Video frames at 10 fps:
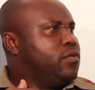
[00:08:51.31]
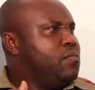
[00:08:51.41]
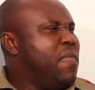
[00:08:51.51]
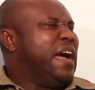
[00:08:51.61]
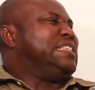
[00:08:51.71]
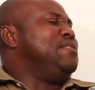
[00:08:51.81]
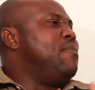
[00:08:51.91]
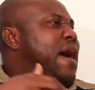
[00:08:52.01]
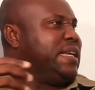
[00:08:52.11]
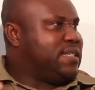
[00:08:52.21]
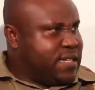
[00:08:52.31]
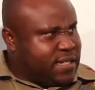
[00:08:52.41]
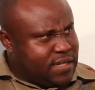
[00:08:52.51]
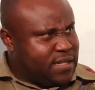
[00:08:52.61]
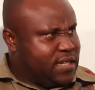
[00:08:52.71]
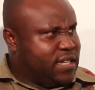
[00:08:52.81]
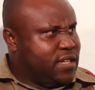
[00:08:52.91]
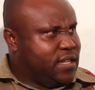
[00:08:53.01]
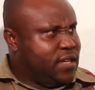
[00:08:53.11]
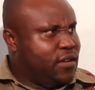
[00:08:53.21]
maximizing
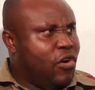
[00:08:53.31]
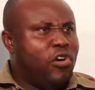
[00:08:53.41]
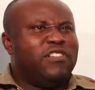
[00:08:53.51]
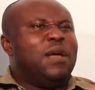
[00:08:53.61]
or